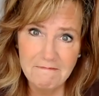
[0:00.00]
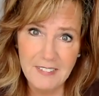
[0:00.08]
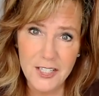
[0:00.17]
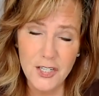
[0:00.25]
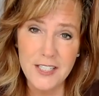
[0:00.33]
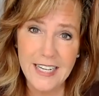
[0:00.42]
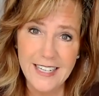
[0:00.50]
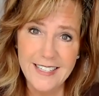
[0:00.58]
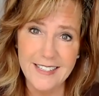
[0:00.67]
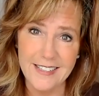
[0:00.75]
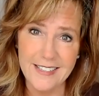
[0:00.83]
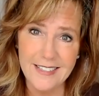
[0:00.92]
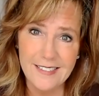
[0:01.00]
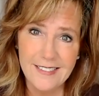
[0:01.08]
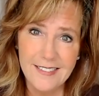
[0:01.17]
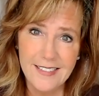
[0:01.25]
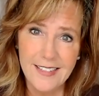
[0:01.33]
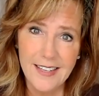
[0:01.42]
it just is.
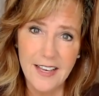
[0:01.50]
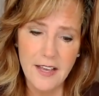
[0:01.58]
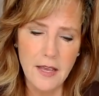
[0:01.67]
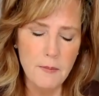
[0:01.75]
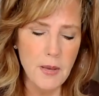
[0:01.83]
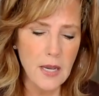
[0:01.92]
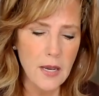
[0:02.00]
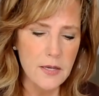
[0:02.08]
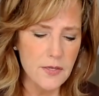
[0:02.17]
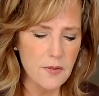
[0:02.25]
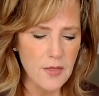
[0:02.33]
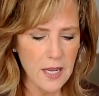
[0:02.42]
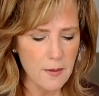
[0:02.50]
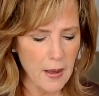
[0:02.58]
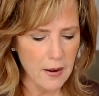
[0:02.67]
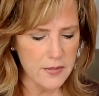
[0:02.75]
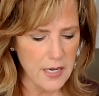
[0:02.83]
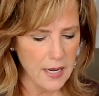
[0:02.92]
Because think
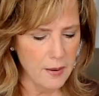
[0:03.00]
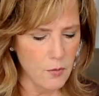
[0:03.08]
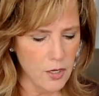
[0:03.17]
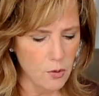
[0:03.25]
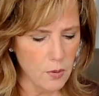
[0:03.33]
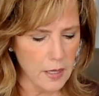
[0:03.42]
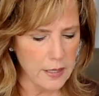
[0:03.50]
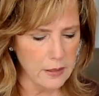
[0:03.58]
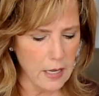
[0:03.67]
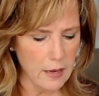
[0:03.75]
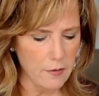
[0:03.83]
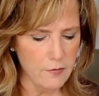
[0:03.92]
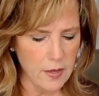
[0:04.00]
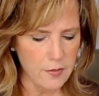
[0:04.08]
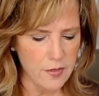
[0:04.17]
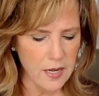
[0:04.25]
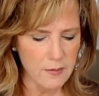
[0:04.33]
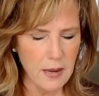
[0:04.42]
about a time when you were in love and
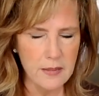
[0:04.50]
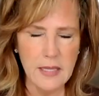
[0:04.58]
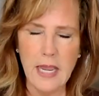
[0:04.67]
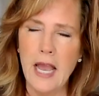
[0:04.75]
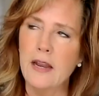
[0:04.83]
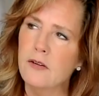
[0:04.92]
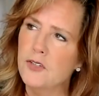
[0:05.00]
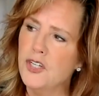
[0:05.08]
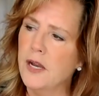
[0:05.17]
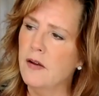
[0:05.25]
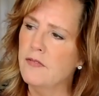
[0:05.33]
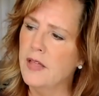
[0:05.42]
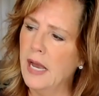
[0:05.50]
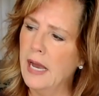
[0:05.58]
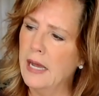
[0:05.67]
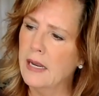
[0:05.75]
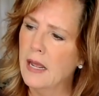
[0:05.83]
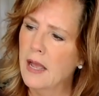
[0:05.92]
think about the energy of
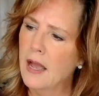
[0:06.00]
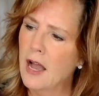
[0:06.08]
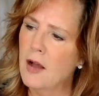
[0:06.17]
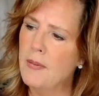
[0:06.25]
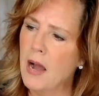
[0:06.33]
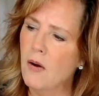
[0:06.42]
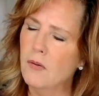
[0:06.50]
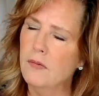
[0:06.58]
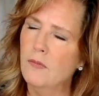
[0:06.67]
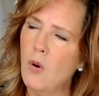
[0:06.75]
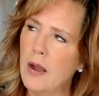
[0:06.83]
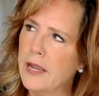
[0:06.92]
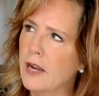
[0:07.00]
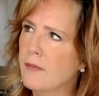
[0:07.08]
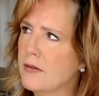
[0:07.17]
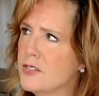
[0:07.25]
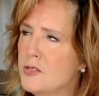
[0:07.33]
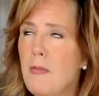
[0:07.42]
that, about walking
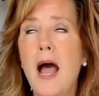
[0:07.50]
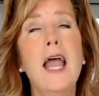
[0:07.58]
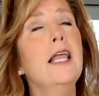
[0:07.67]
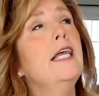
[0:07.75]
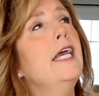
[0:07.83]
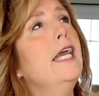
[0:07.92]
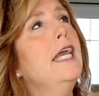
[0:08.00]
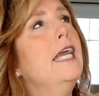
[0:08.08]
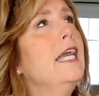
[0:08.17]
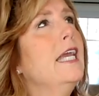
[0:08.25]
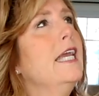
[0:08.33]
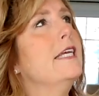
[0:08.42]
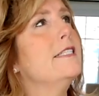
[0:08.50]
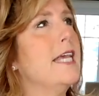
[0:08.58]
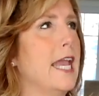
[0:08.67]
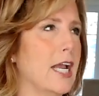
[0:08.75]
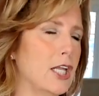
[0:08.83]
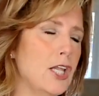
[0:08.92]
around smiling and
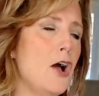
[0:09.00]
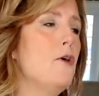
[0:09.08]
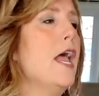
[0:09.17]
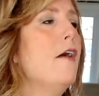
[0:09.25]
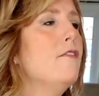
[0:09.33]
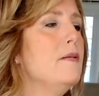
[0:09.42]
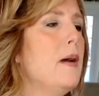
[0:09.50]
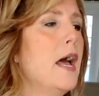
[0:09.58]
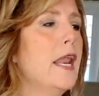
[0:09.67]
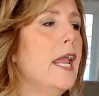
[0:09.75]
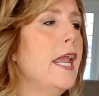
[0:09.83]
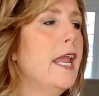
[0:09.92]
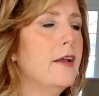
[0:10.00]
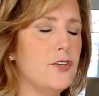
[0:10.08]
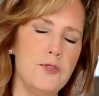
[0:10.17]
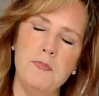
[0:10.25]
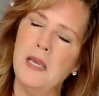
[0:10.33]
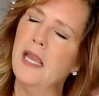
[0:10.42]
saying hello to everybody and
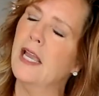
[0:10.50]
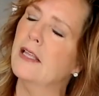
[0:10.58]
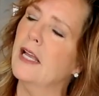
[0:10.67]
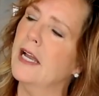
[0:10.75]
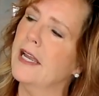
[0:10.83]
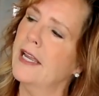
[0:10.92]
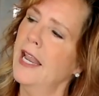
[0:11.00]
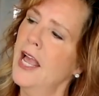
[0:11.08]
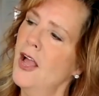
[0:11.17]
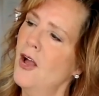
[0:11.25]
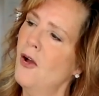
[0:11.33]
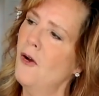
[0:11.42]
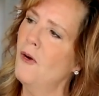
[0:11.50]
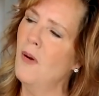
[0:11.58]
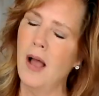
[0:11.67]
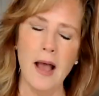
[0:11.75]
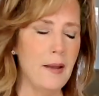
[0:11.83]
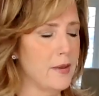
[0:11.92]
just being like, hello,
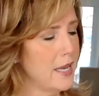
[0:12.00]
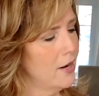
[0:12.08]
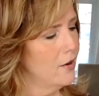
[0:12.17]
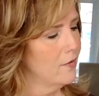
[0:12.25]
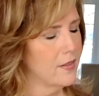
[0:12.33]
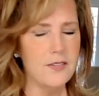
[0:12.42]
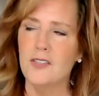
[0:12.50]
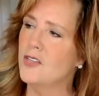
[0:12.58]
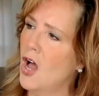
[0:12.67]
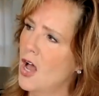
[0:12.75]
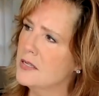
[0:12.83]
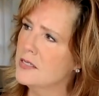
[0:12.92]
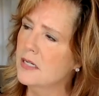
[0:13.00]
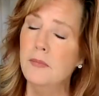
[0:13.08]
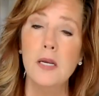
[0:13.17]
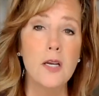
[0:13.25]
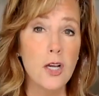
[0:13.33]
I'm here, this is awesome.